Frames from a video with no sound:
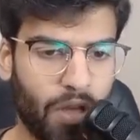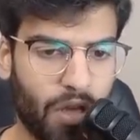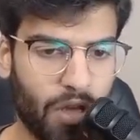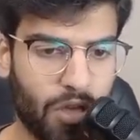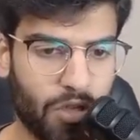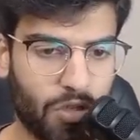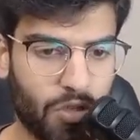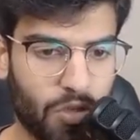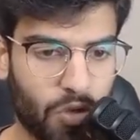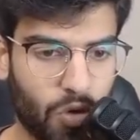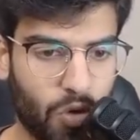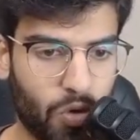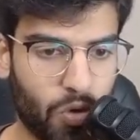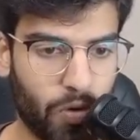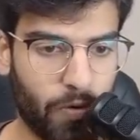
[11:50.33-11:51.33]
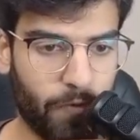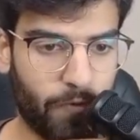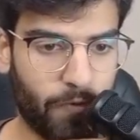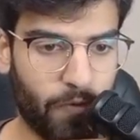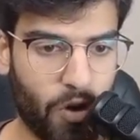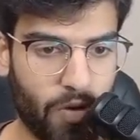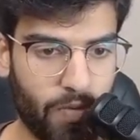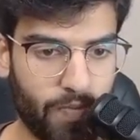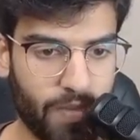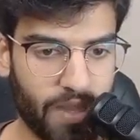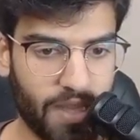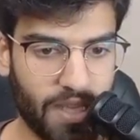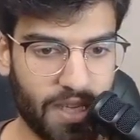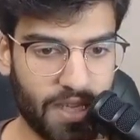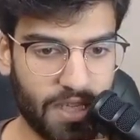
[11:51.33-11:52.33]
So from
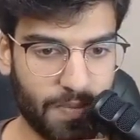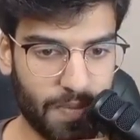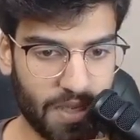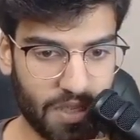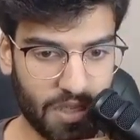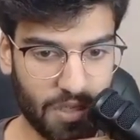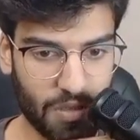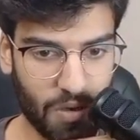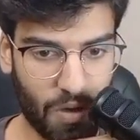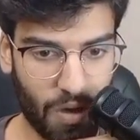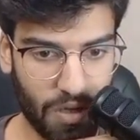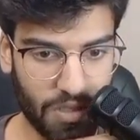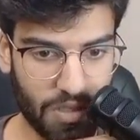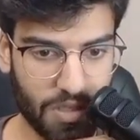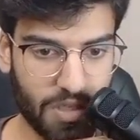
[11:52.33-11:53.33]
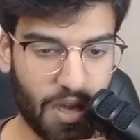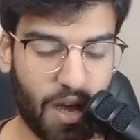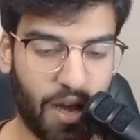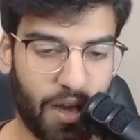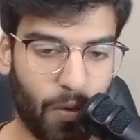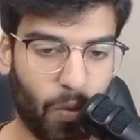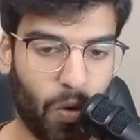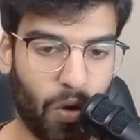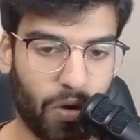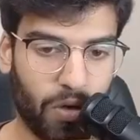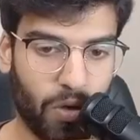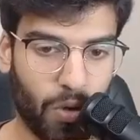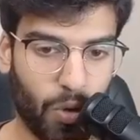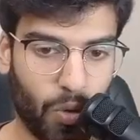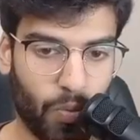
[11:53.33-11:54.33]
these busy slots, I want
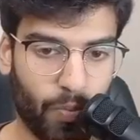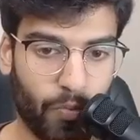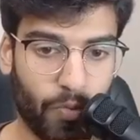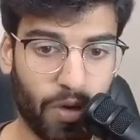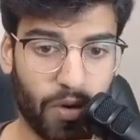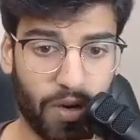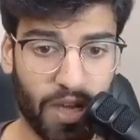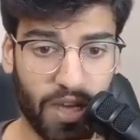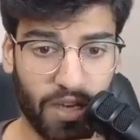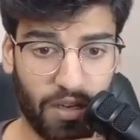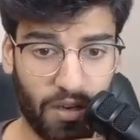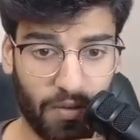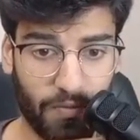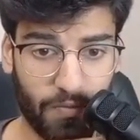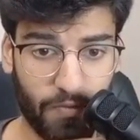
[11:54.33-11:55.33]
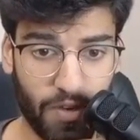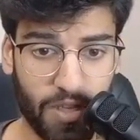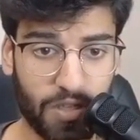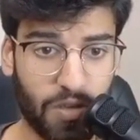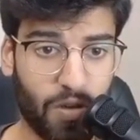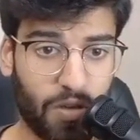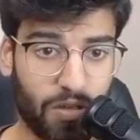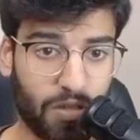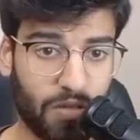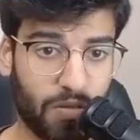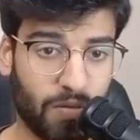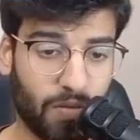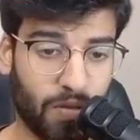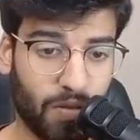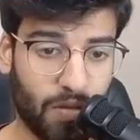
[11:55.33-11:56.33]
to create free slots.
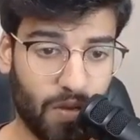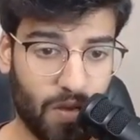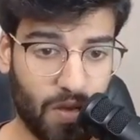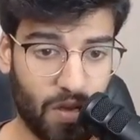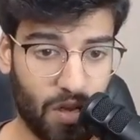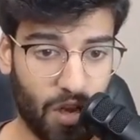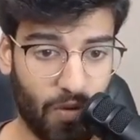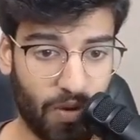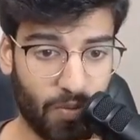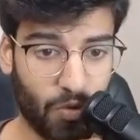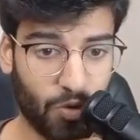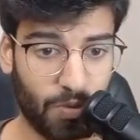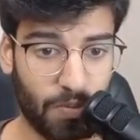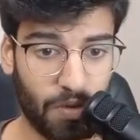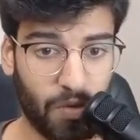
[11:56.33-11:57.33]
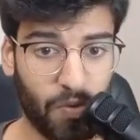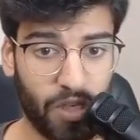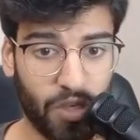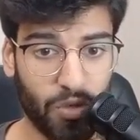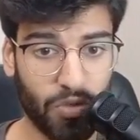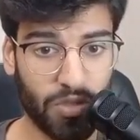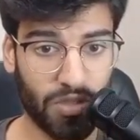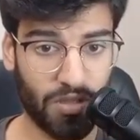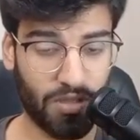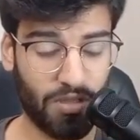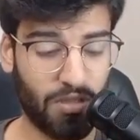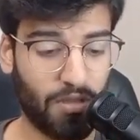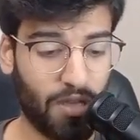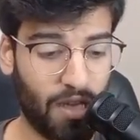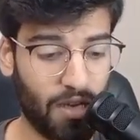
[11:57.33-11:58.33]
Now what most people will use
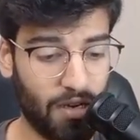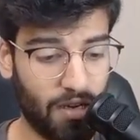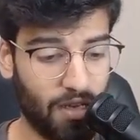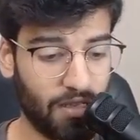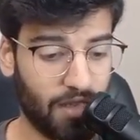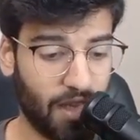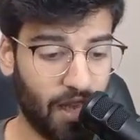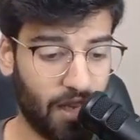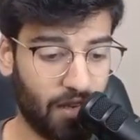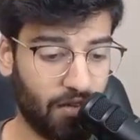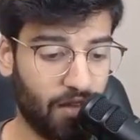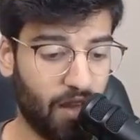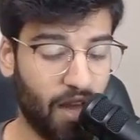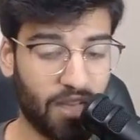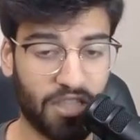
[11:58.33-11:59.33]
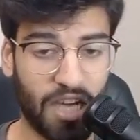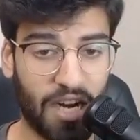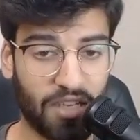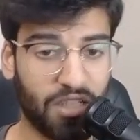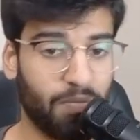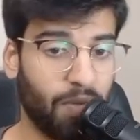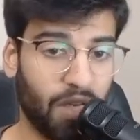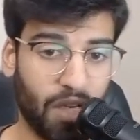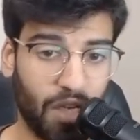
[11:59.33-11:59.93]
here is again a ChatGPT